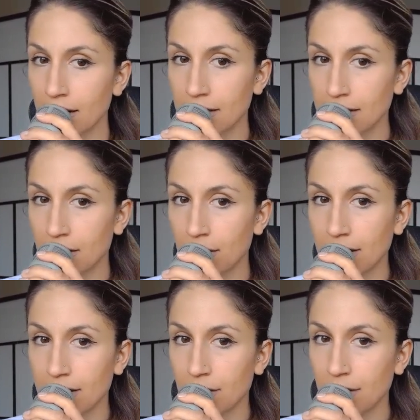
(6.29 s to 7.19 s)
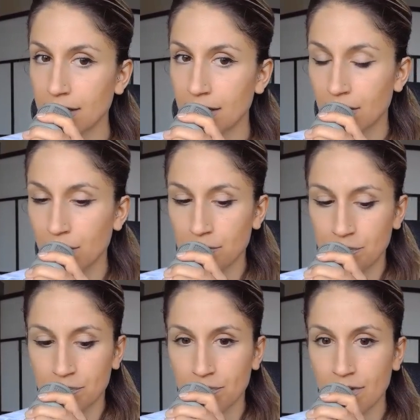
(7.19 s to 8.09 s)
Hello, hello, hello.
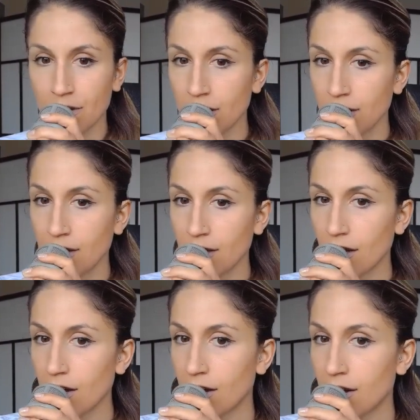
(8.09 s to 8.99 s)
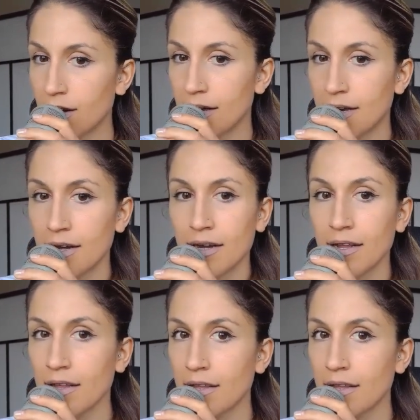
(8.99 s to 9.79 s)
On